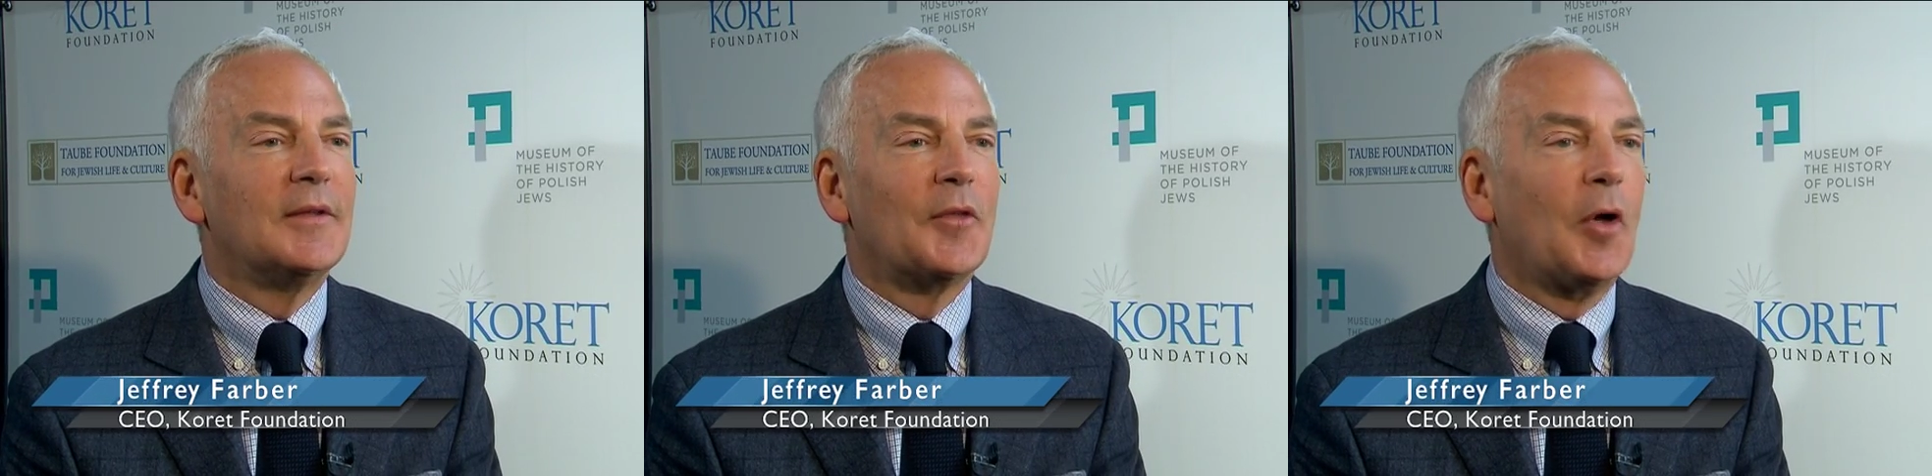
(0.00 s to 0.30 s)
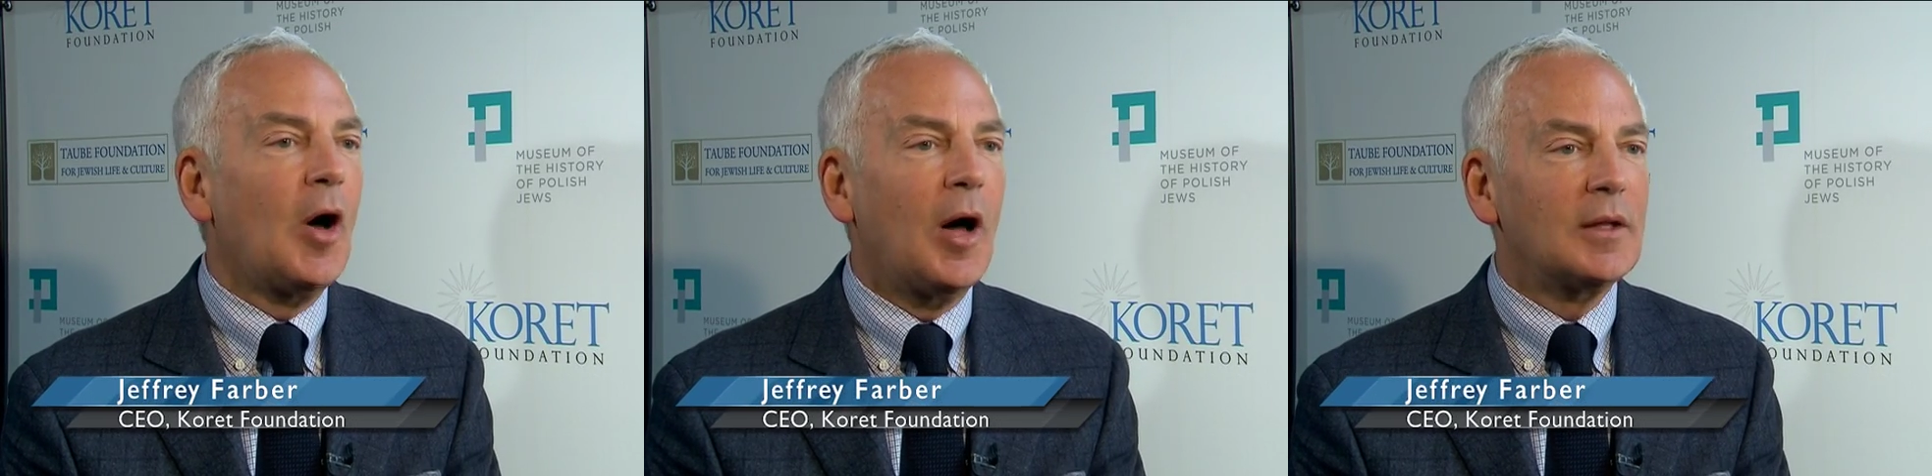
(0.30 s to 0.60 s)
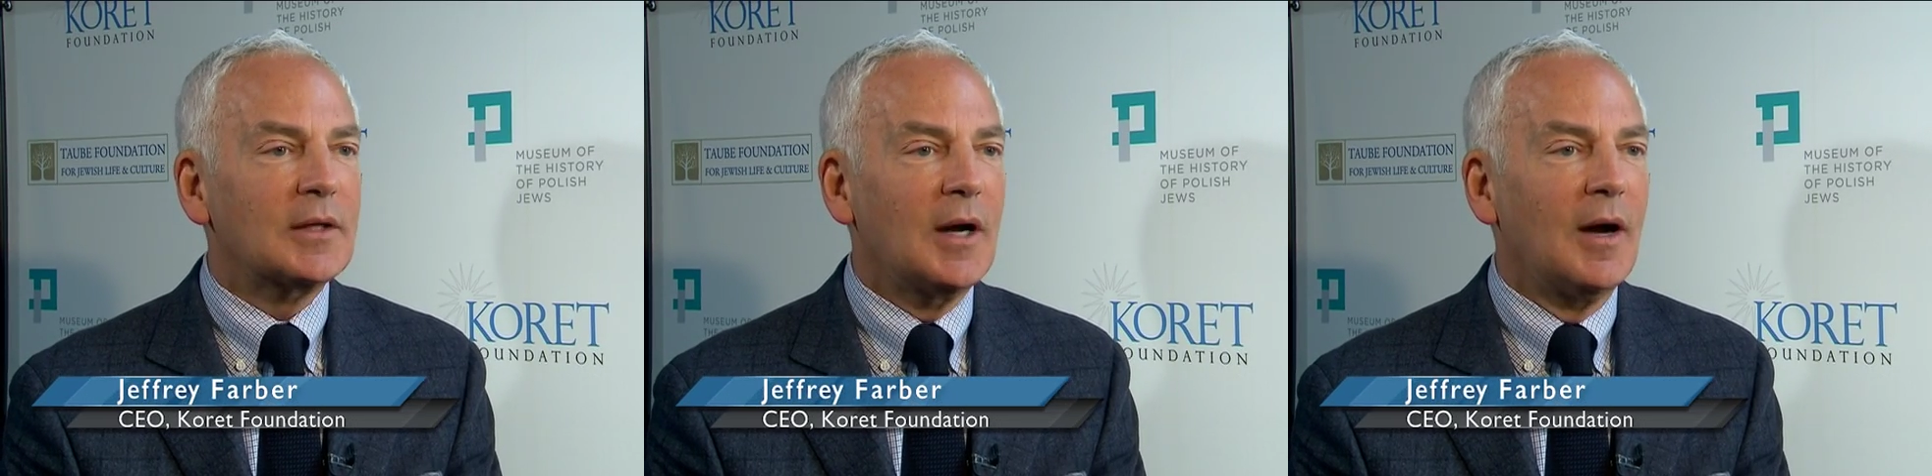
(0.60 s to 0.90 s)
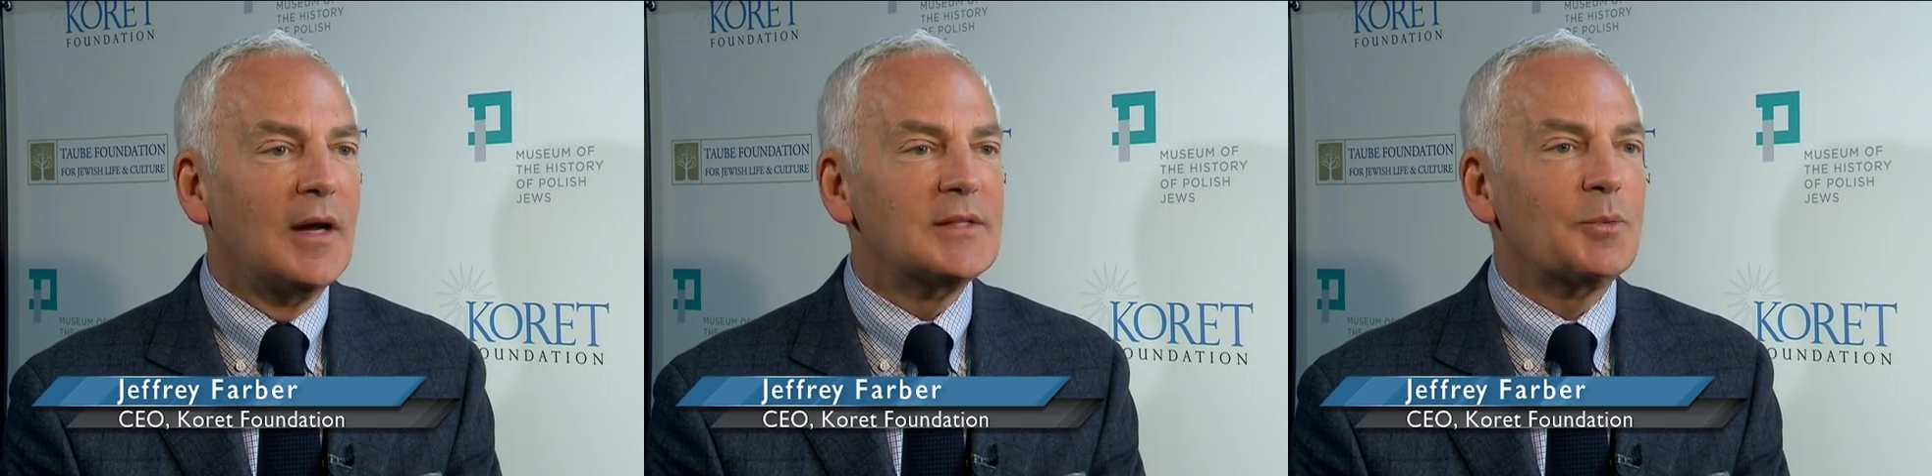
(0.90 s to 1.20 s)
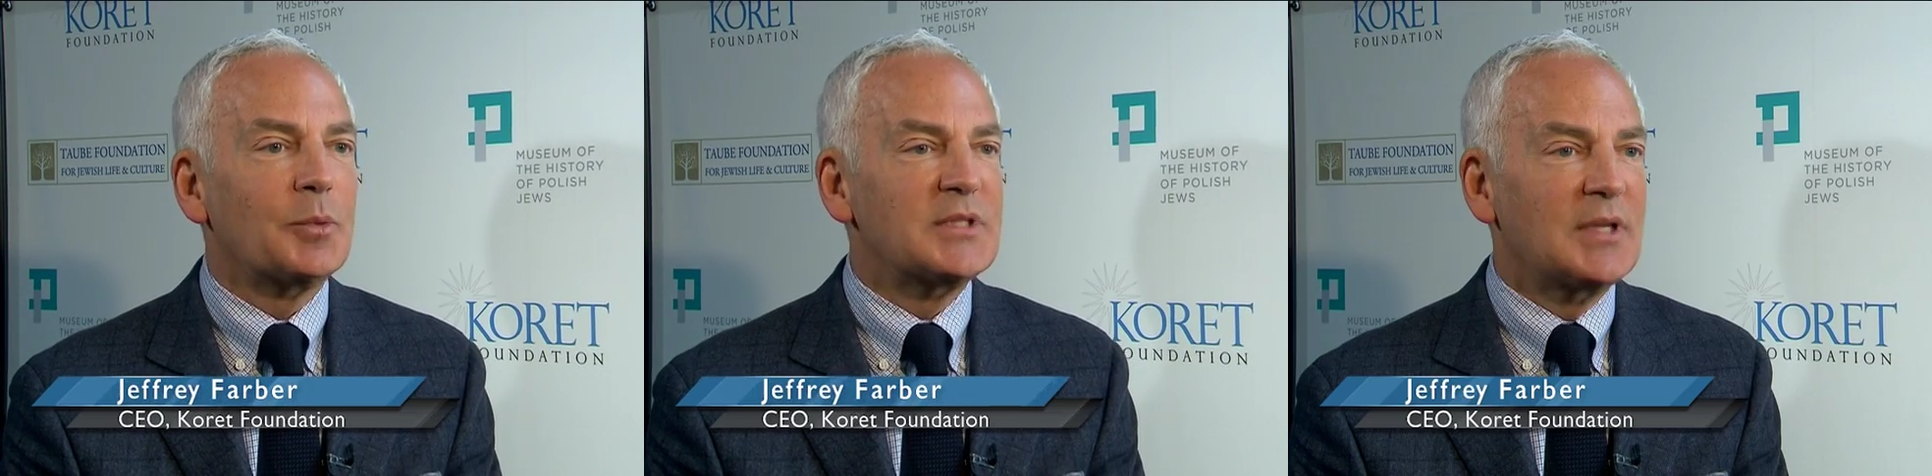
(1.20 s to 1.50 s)
the
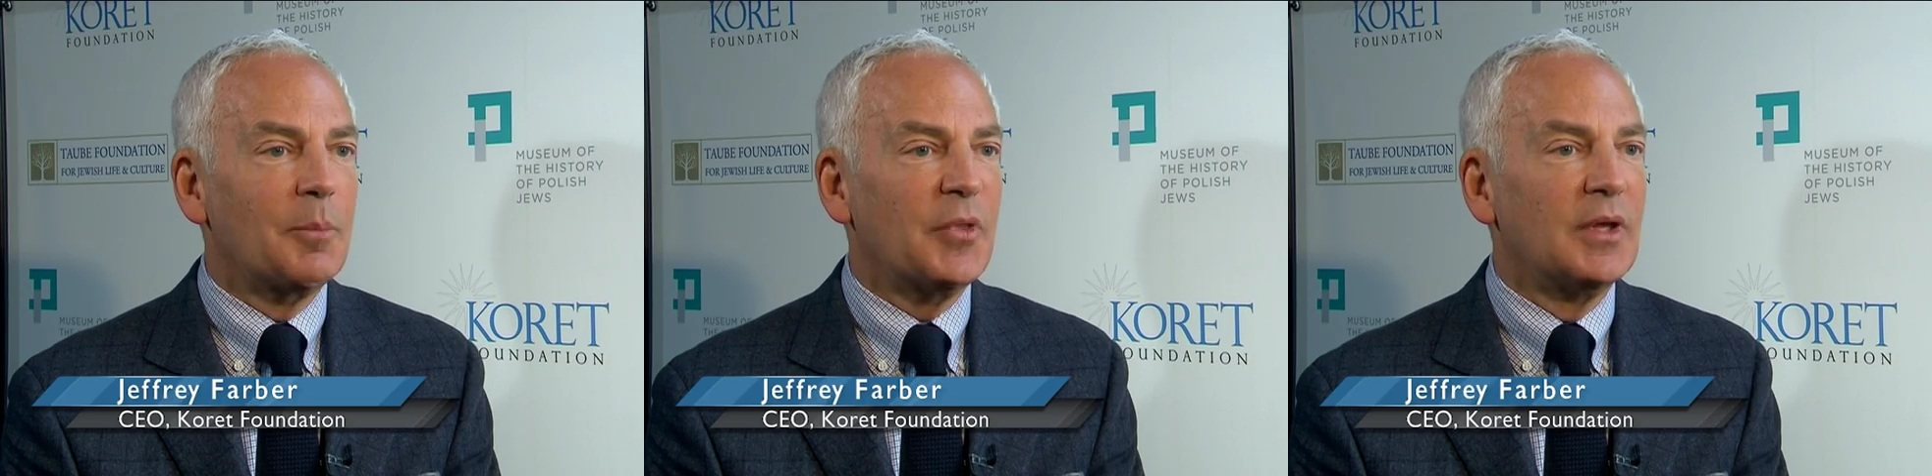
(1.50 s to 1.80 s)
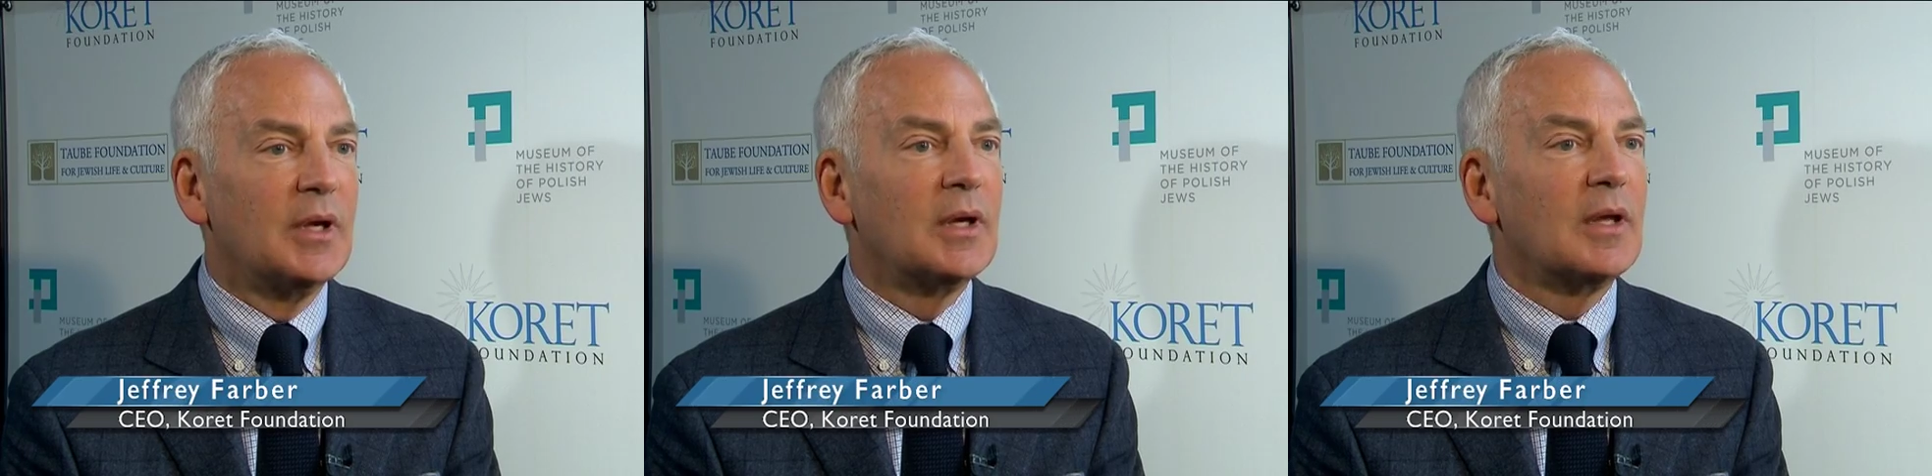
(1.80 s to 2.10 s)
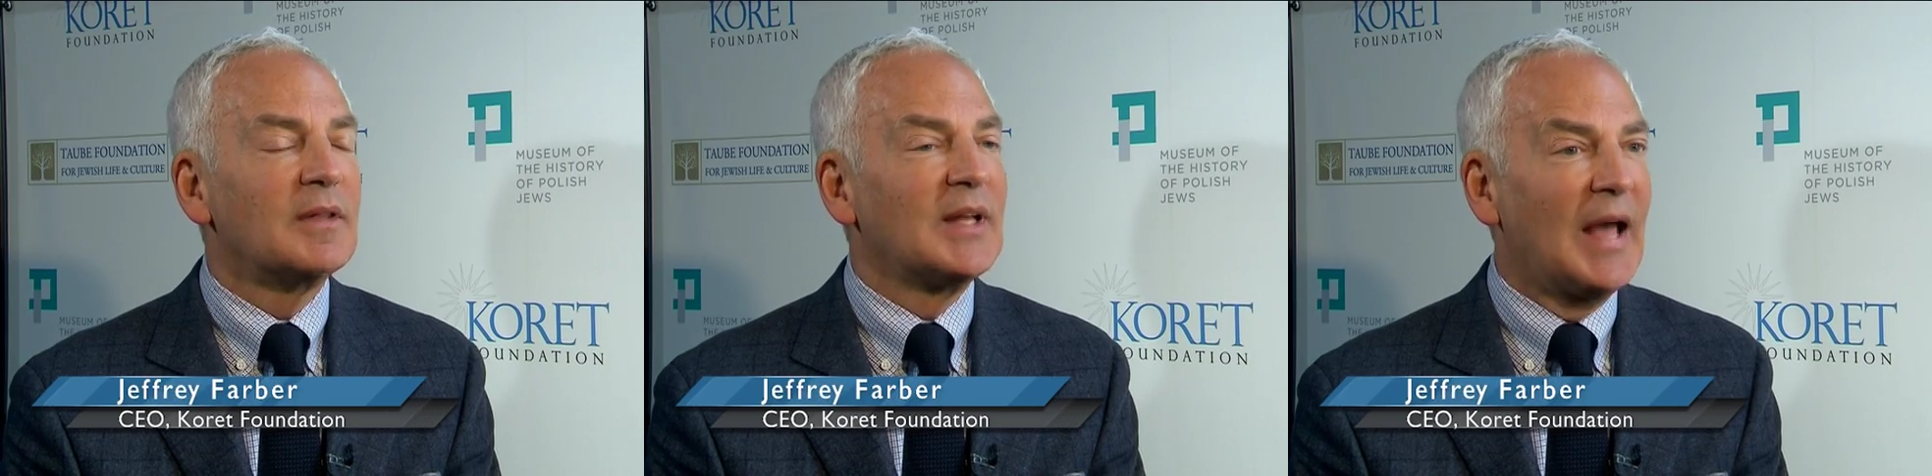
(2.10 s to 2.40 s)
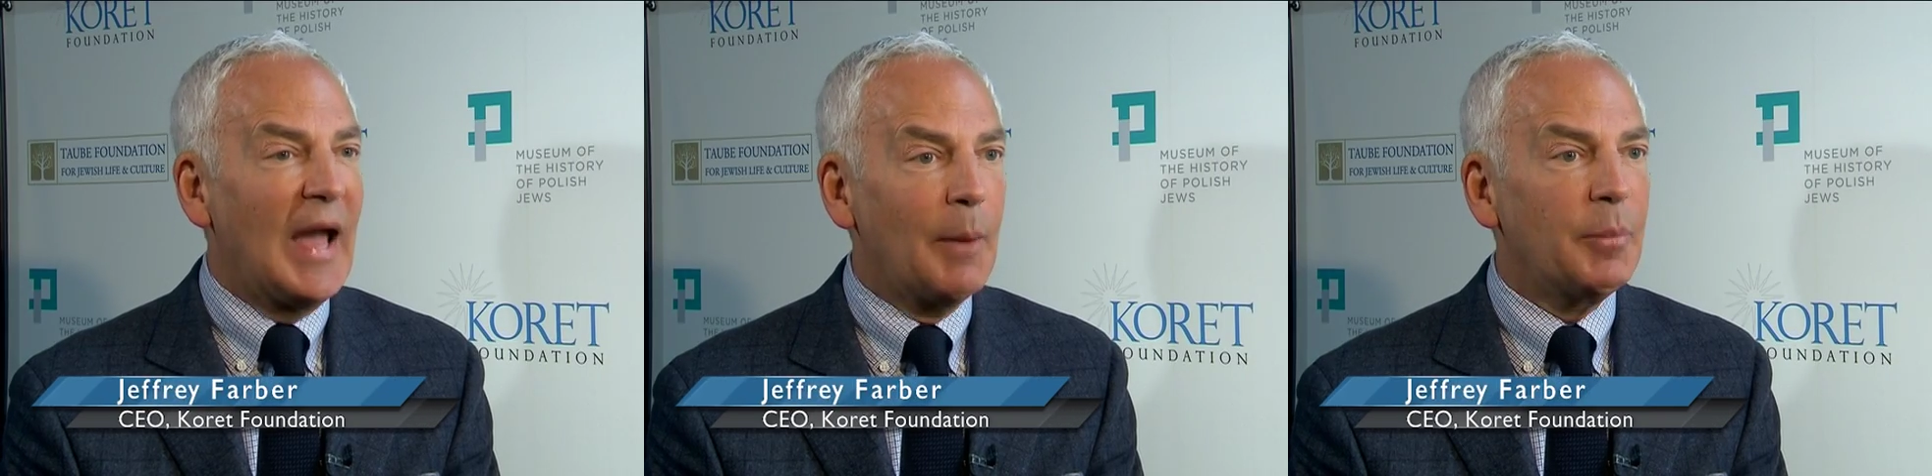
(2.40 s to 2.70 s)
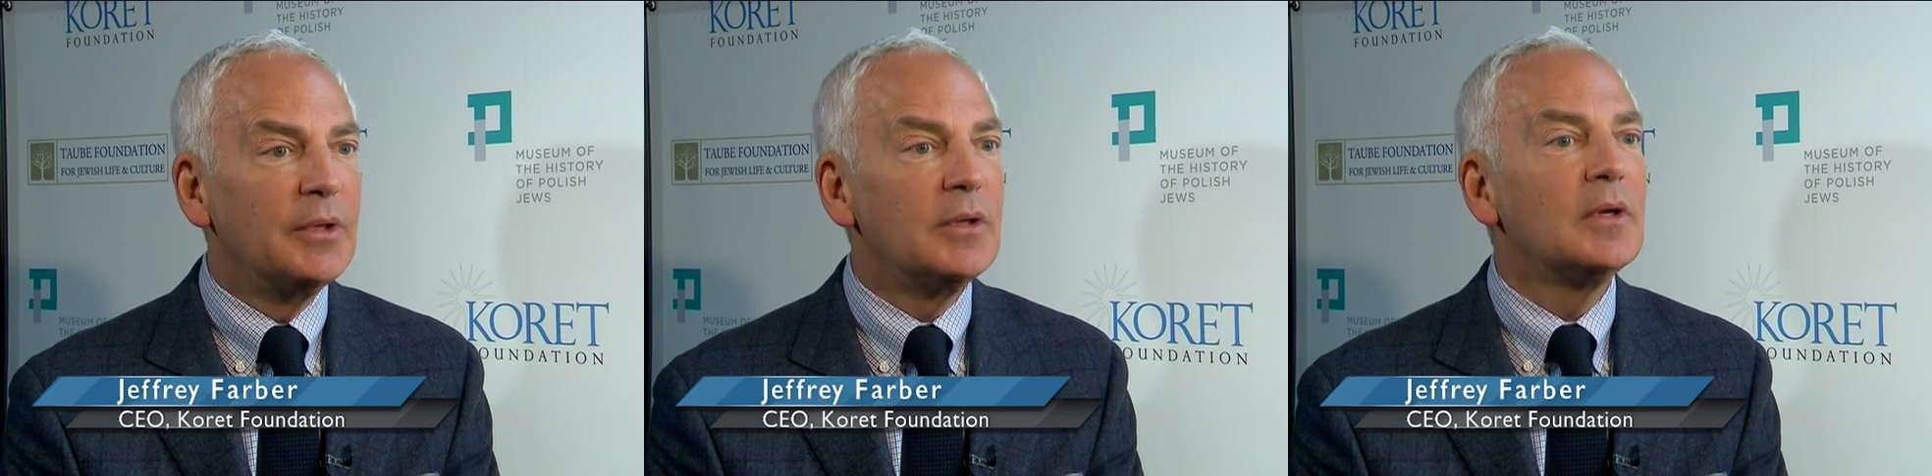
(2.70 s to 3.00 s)
Holocaust was something that
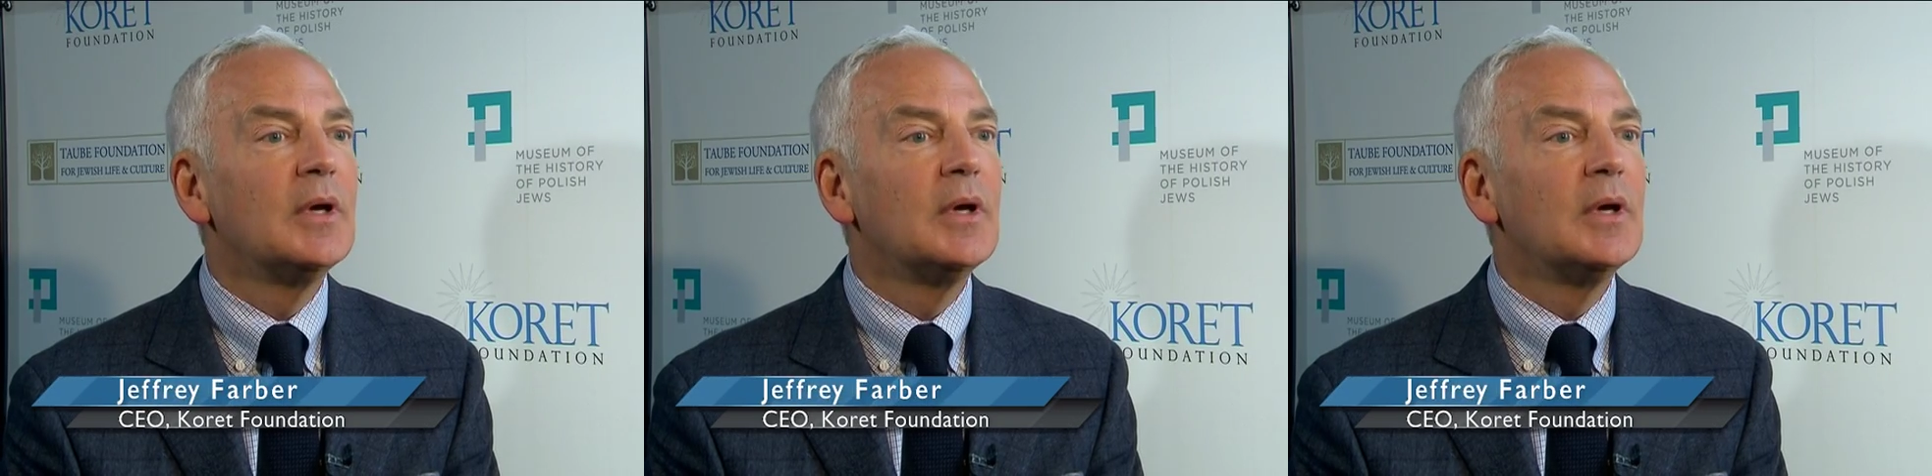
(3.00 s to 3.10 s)
happened,